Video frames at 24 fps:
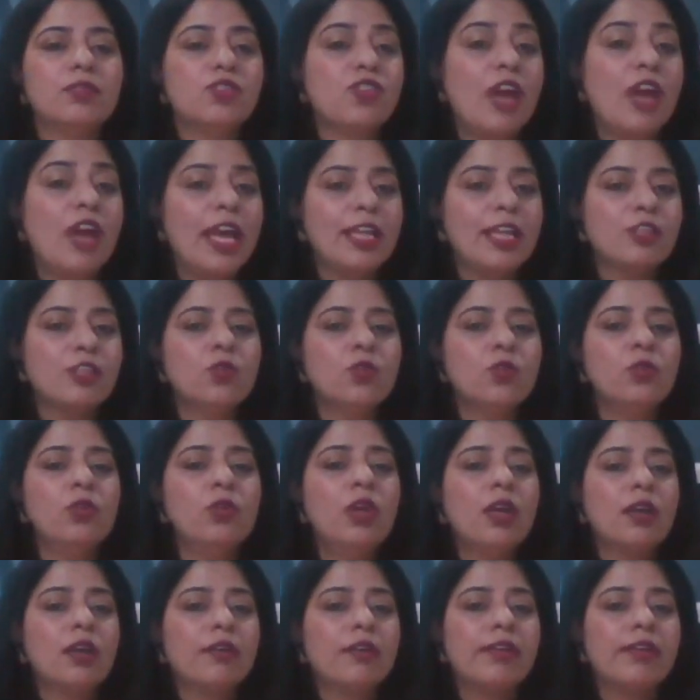try
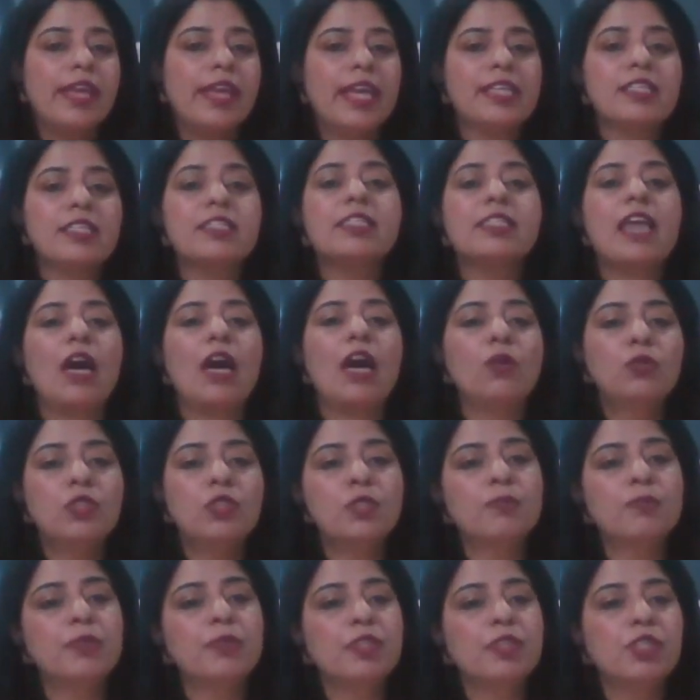to create
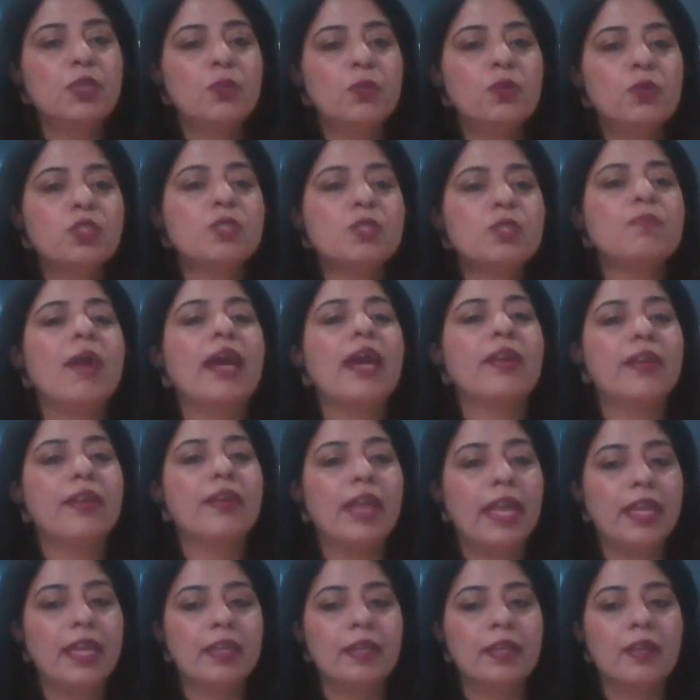sounds produced by
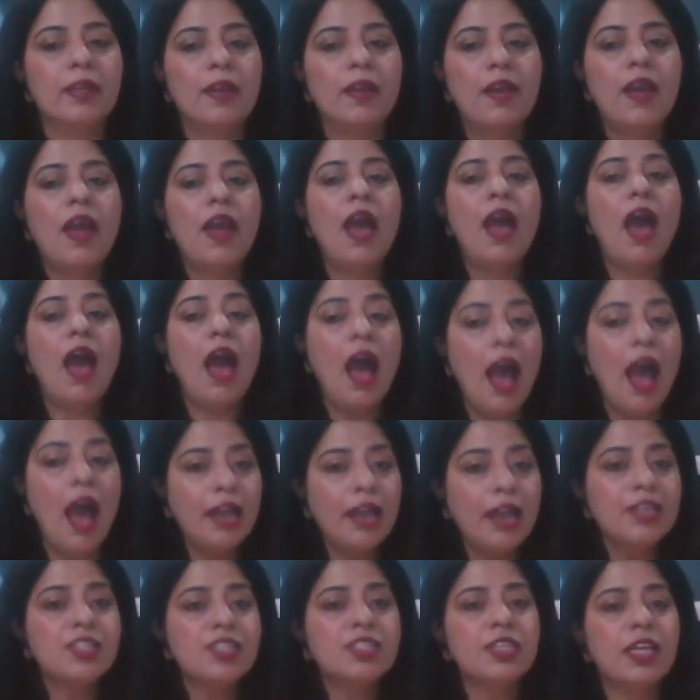rain.
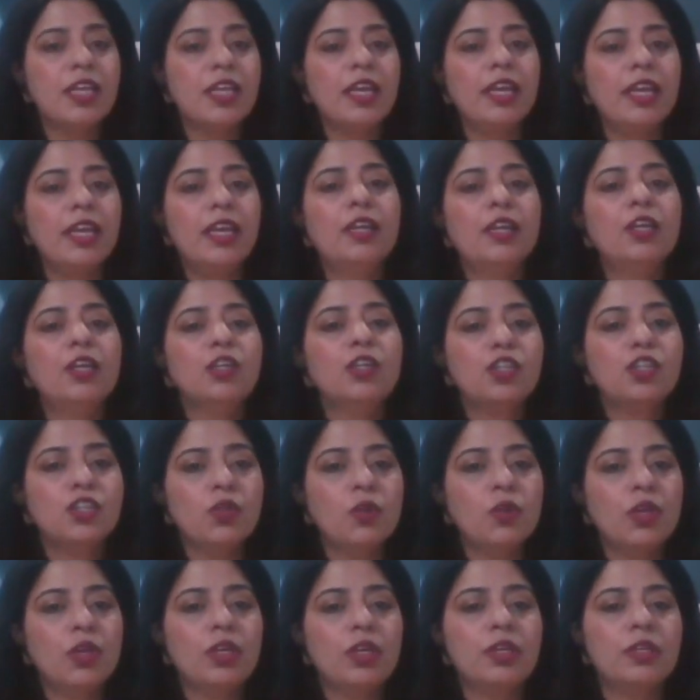And she
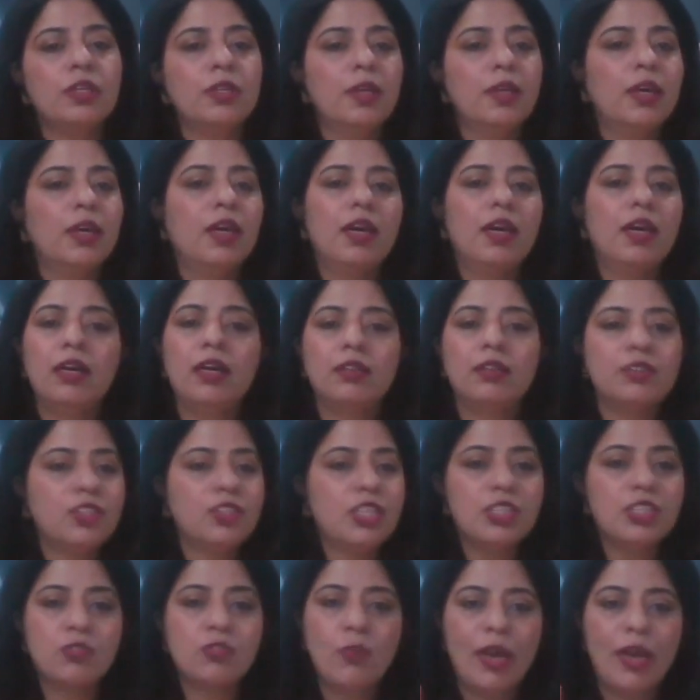took
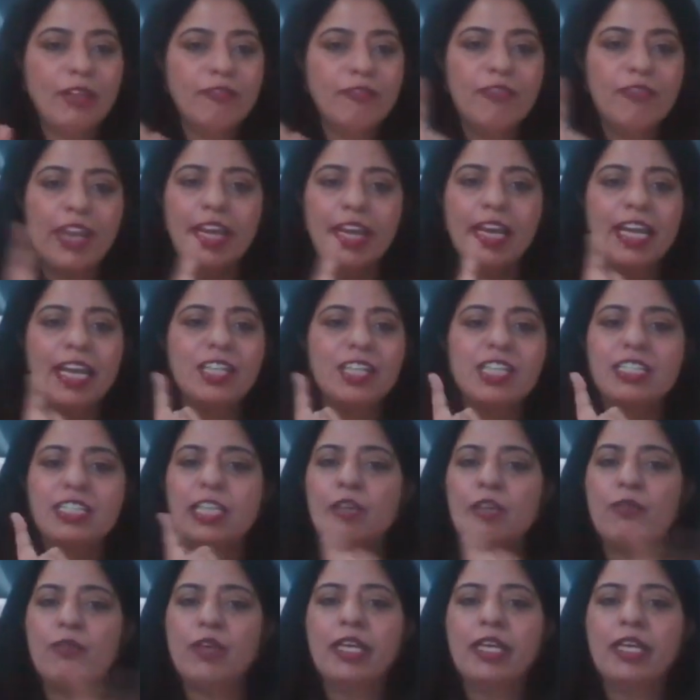just one finger and she said,